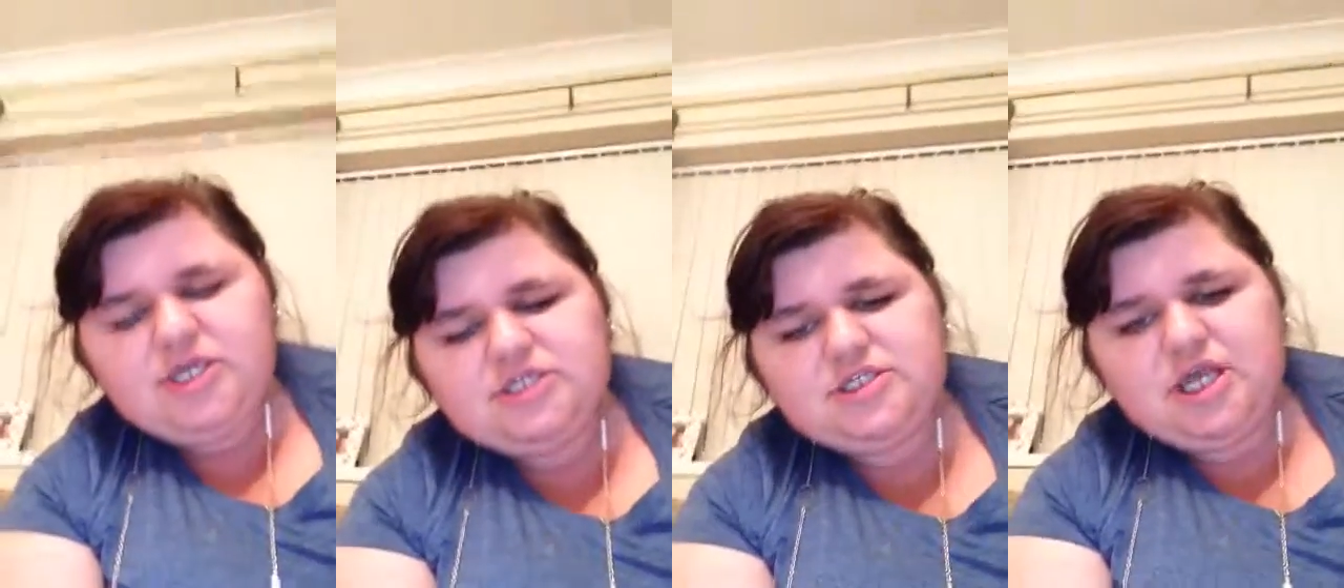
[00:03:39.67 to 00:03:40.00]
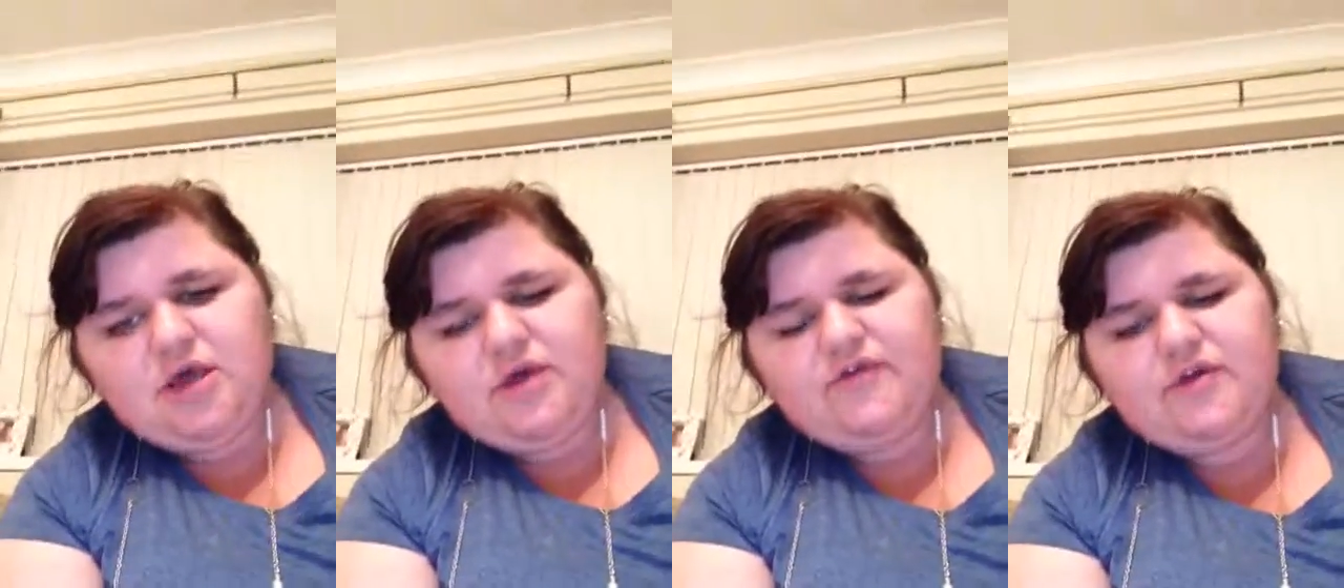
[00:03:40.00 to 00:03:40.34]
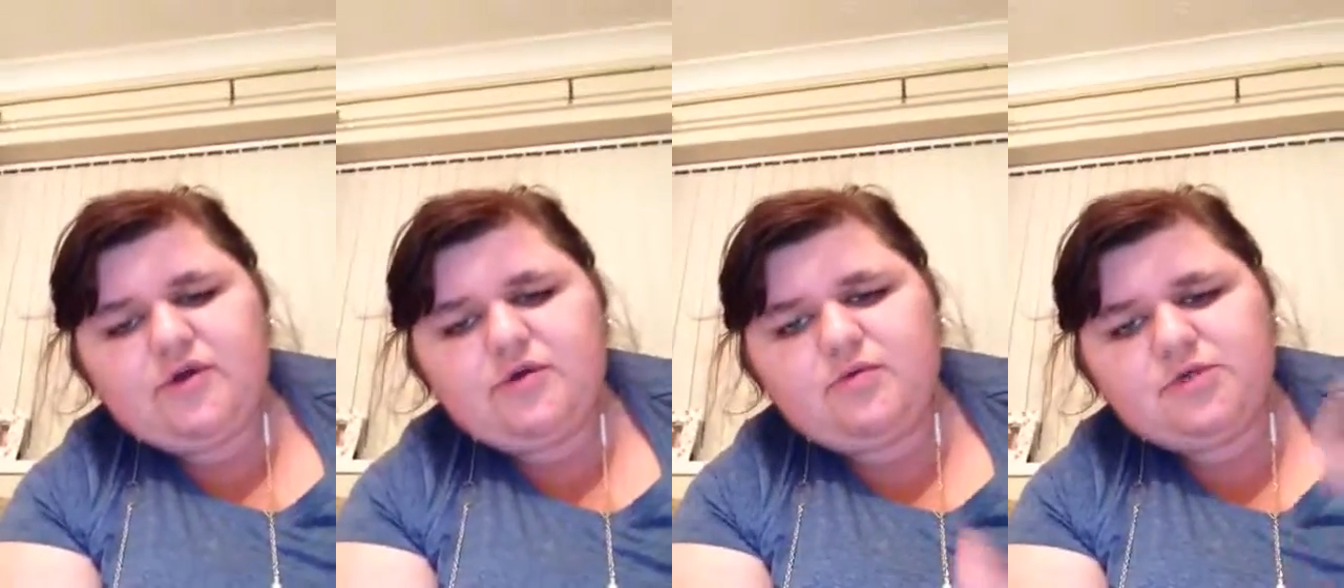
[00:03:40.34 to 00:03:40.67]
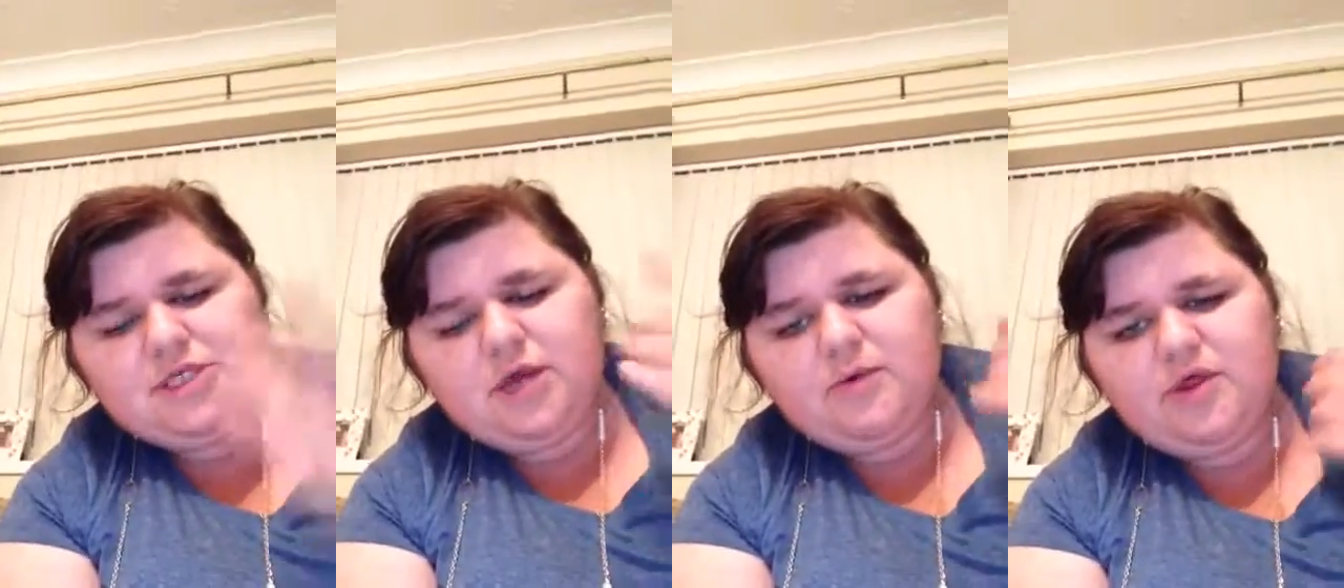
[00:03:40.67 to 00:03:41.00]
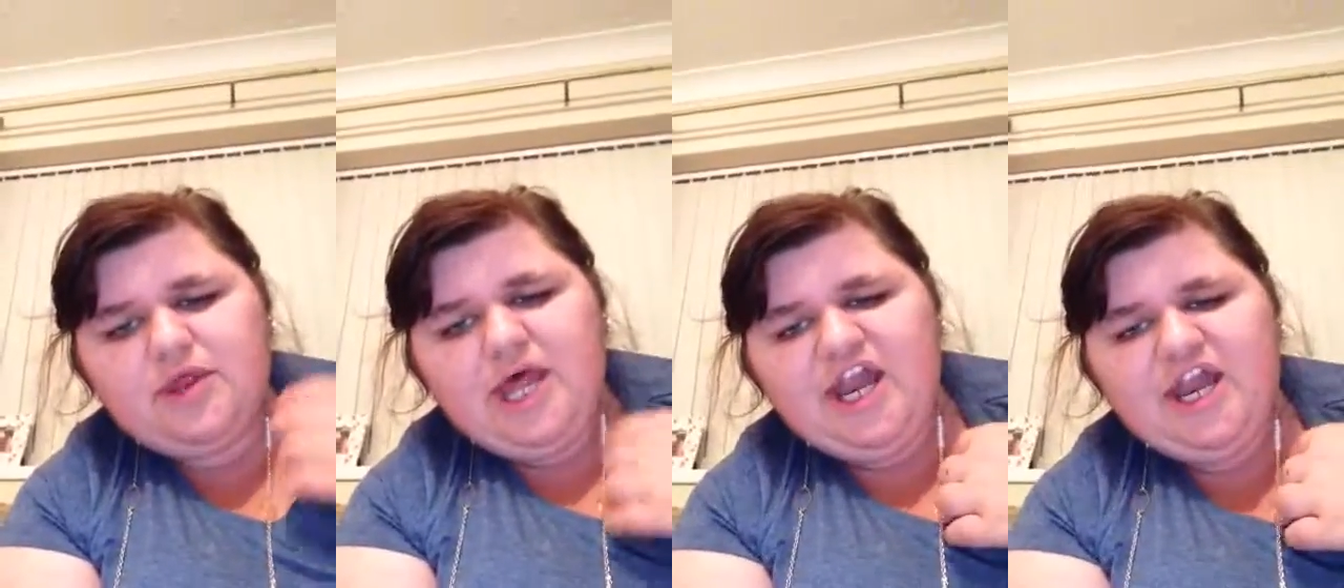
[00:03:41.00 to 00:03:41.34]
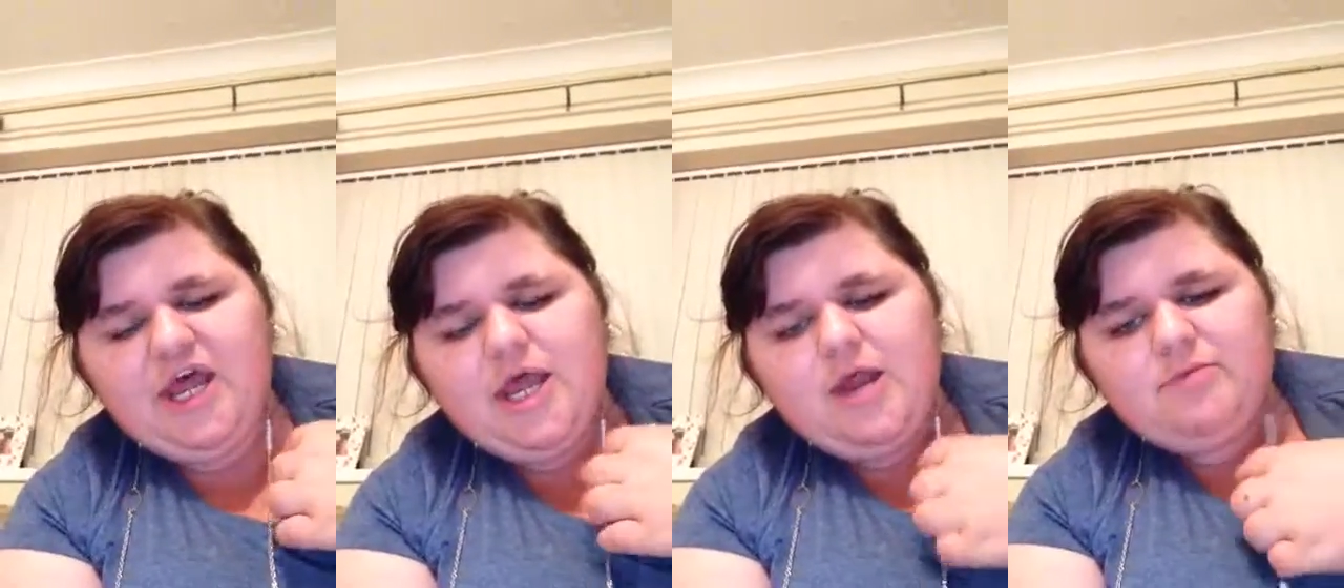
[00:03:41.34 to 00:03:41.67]
so if you can watch that one, then
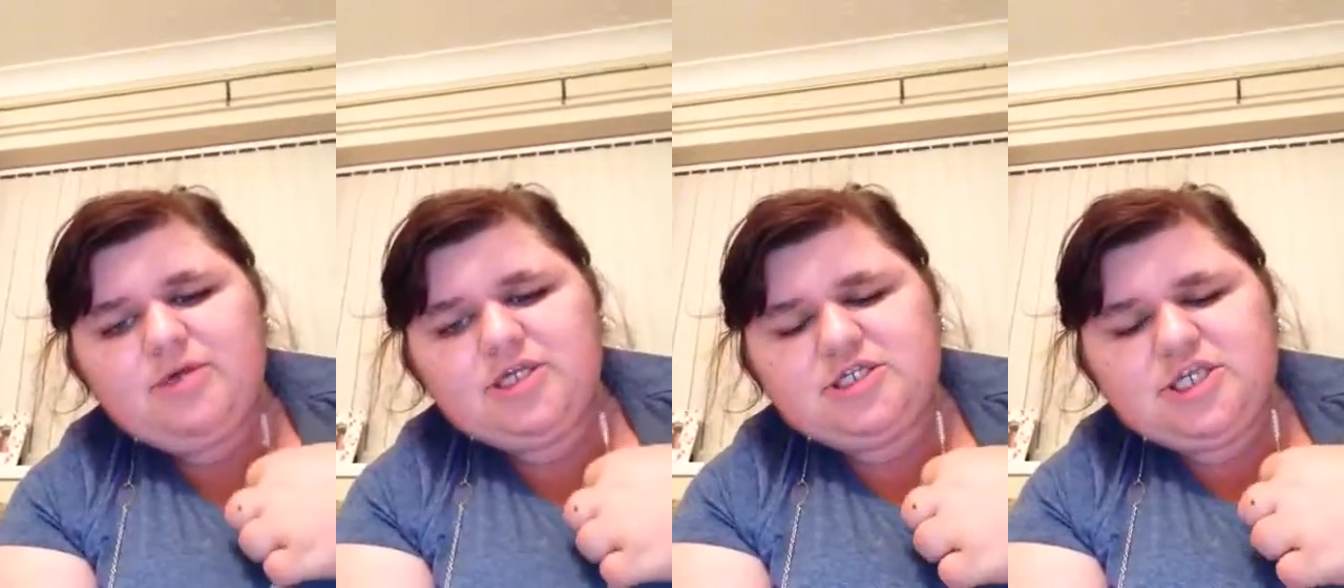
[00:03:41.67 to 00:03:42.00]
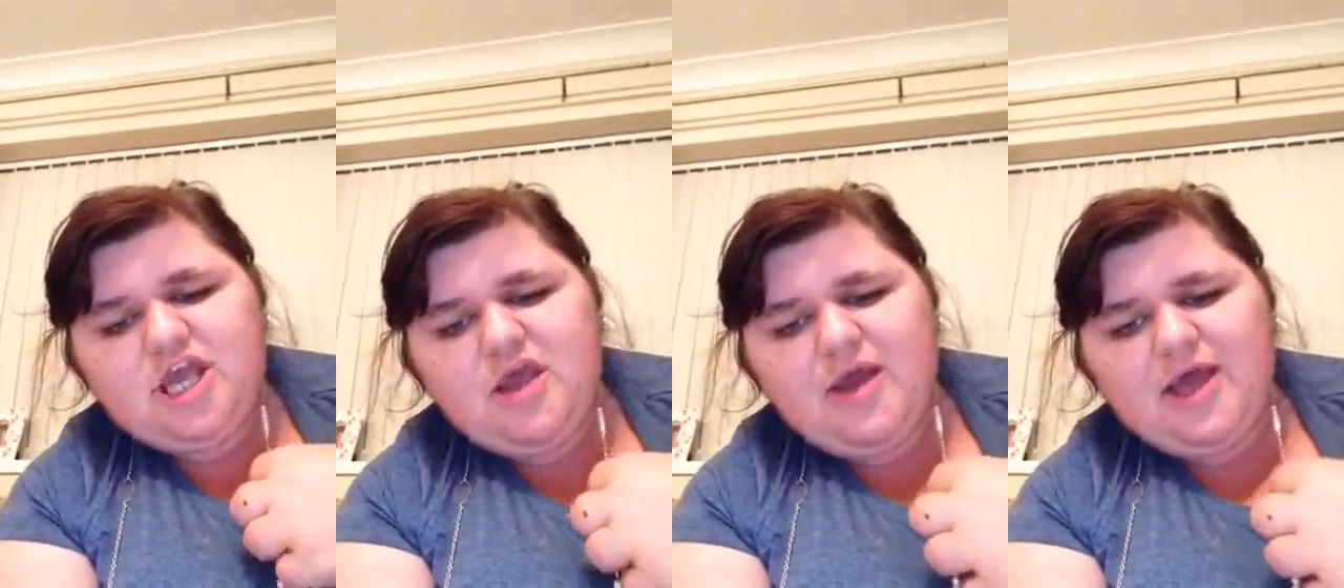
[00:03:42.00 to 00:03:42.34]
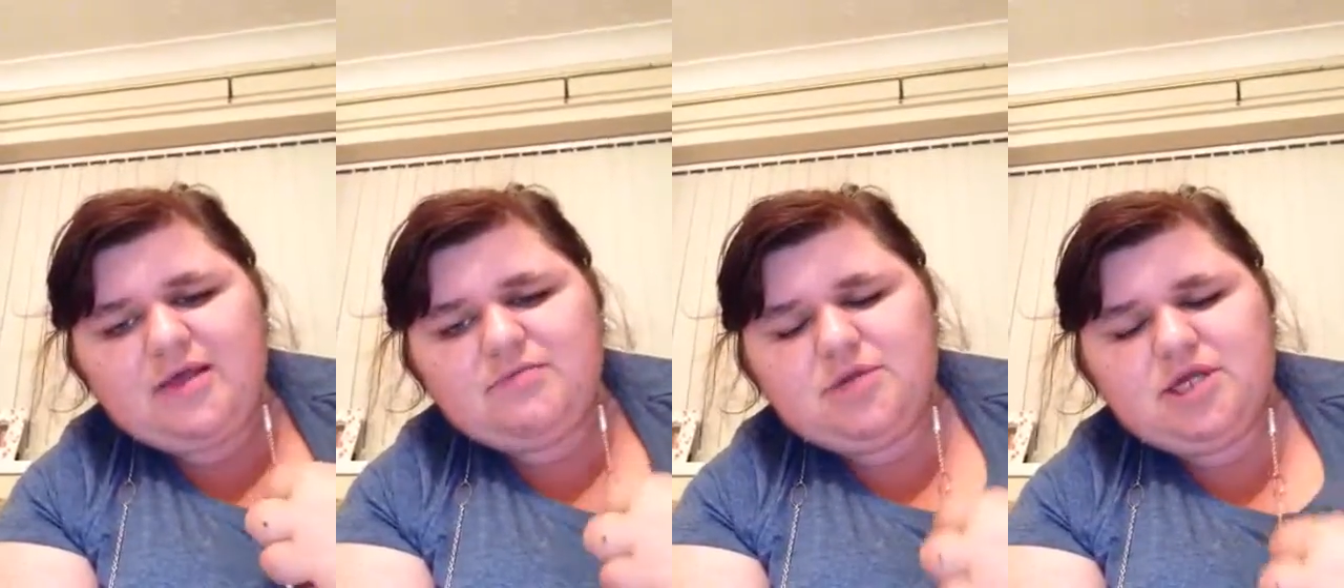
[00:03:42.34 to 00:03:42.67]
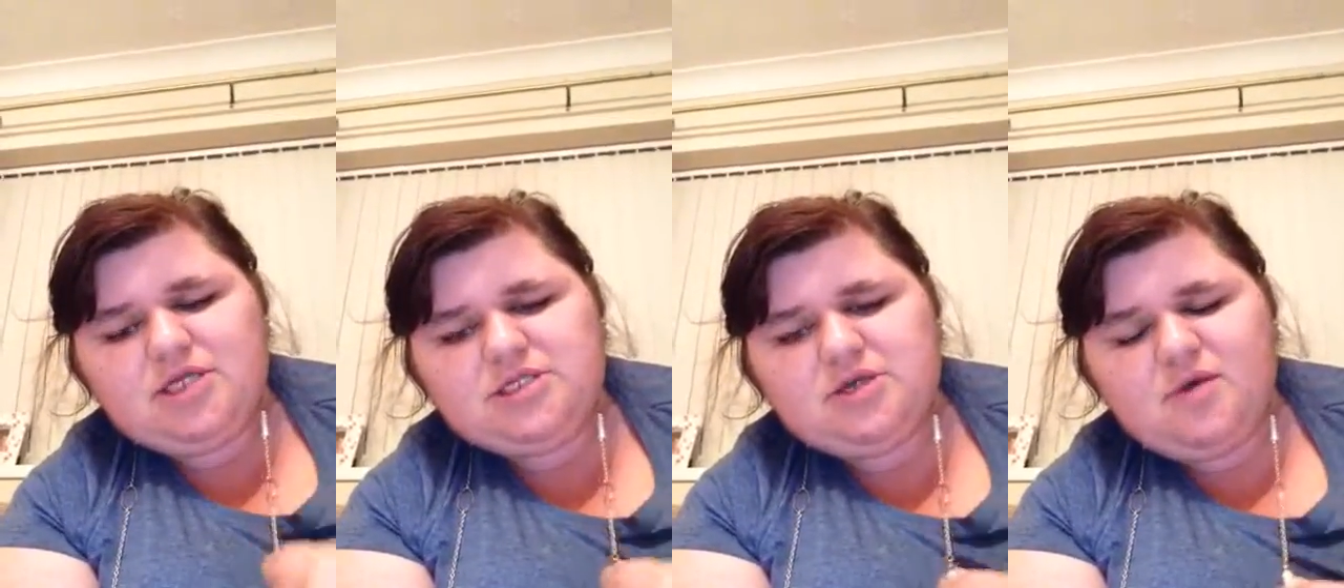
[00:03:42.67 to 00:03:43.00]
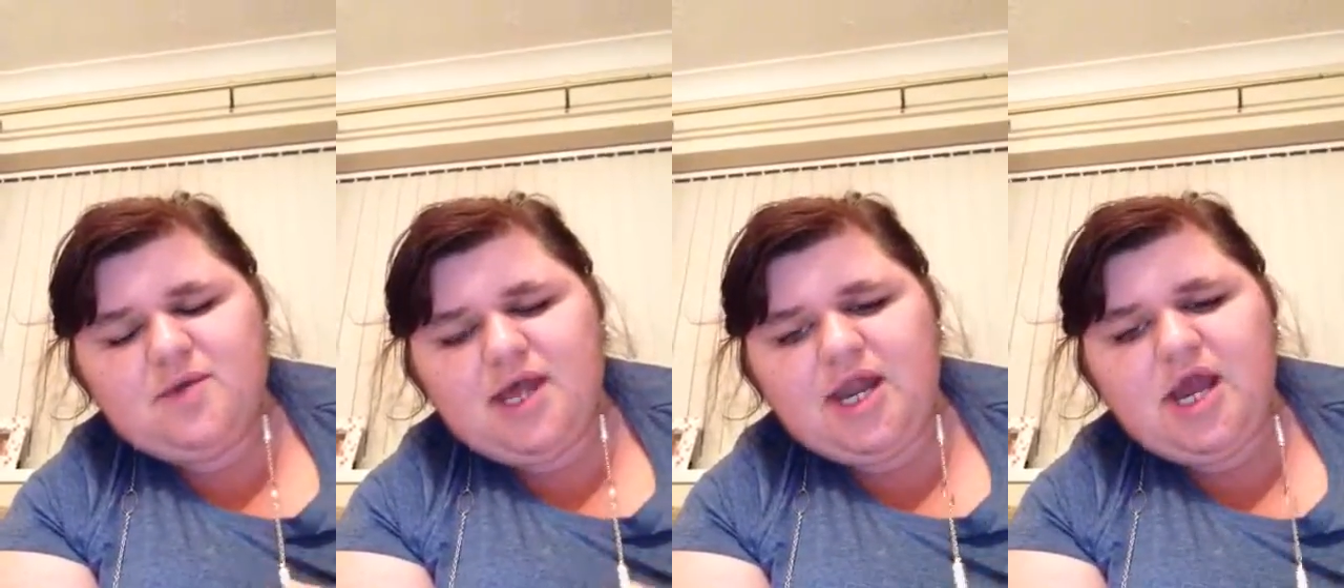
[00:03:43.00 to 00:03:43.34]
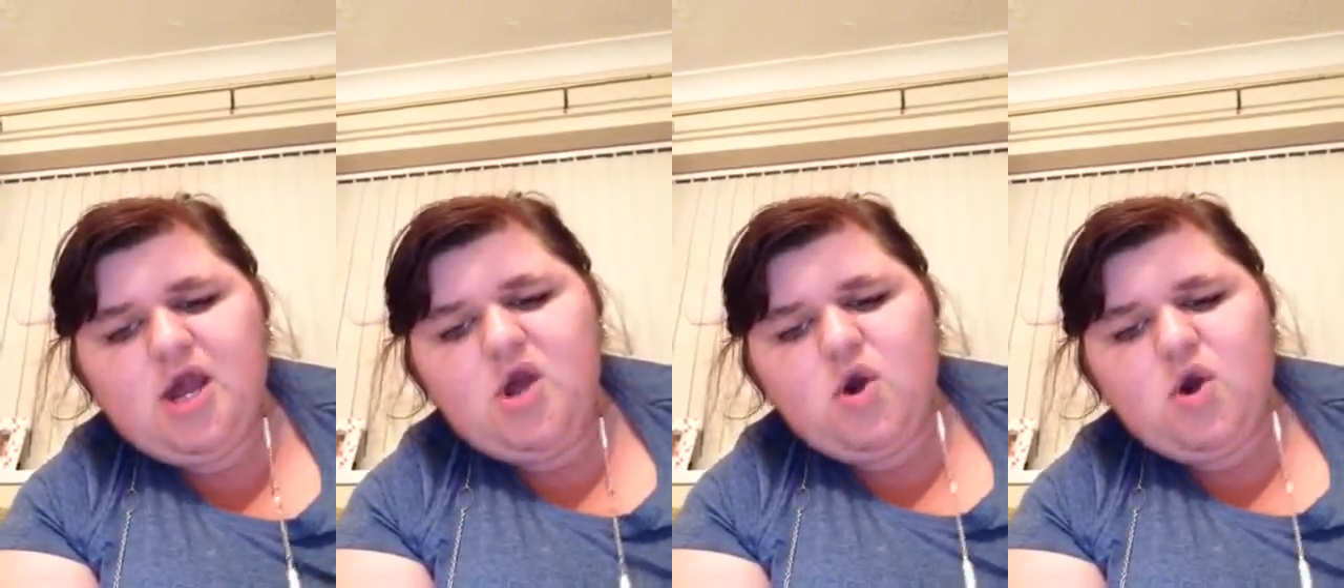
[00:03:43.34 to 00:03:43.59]
please do, and please comment